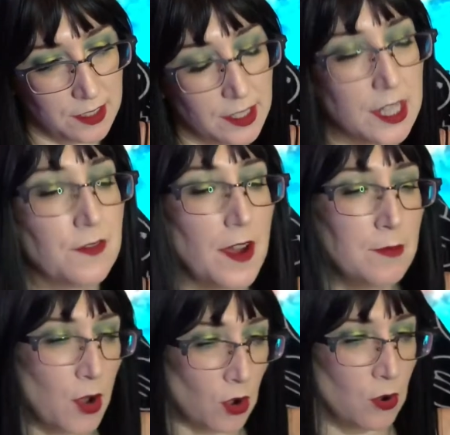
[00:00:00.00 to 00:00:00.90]
Like if
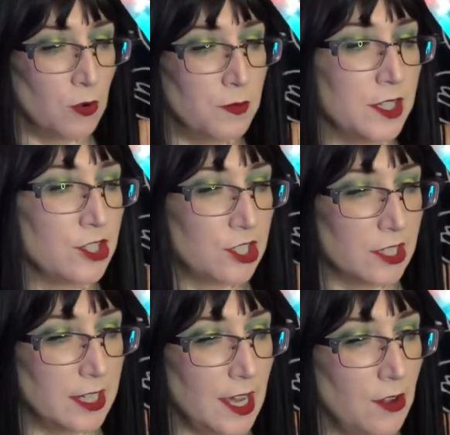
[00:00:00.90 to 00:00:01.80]
I'm home and
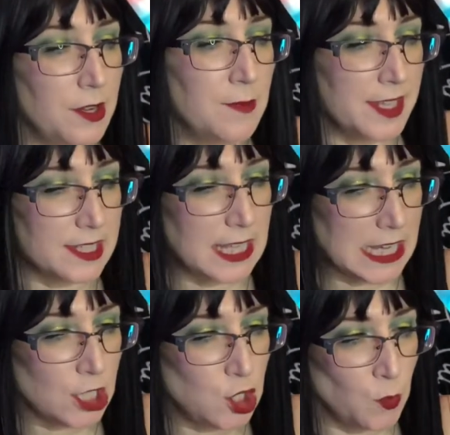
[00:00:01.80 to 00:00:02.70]
chilling out in my
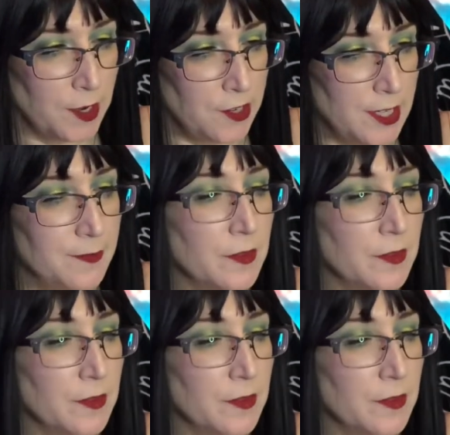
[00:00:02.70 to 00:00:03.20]
sanctuary.